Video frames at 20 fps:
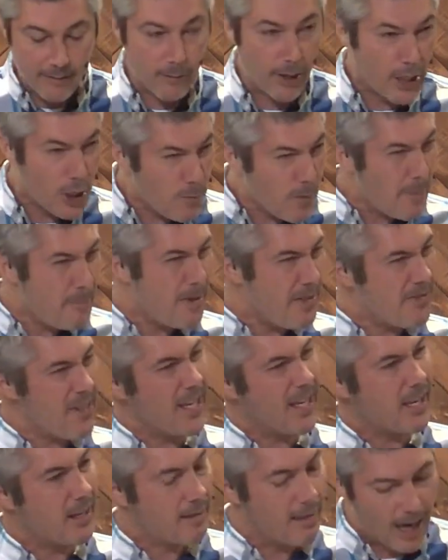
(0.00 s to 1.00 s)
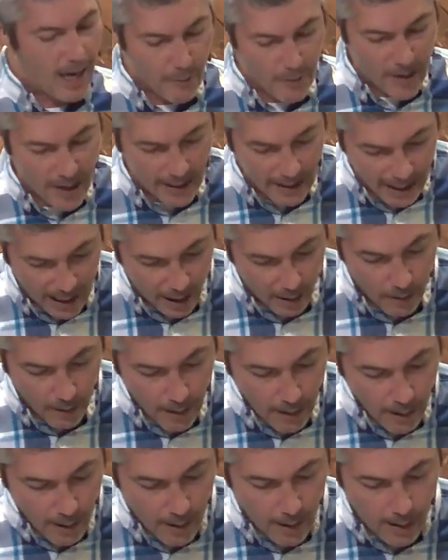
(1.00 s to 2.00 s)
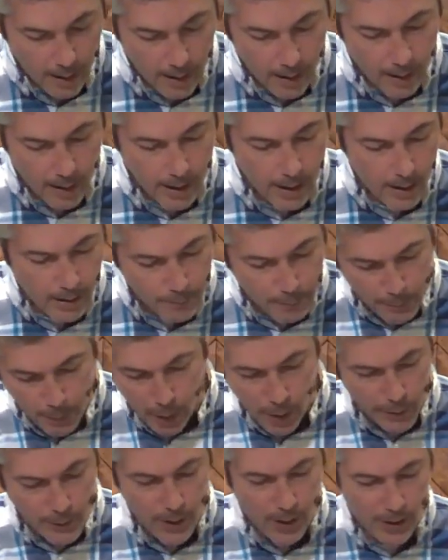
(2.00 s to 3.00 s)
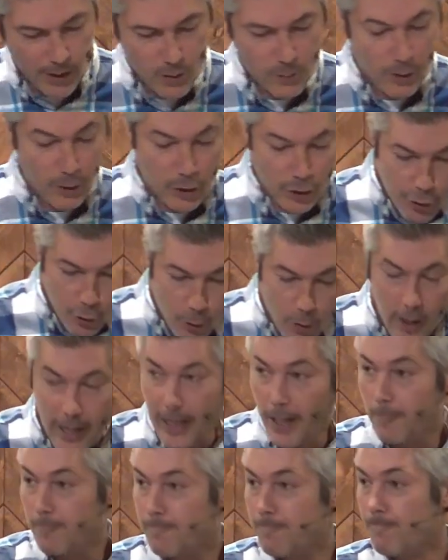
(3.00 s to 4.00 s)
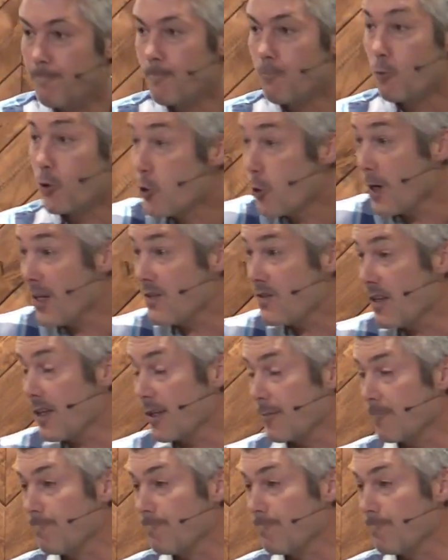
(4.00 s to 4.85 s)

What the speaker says: You might be thinking that right now. Paul talks about joy, rejoicing.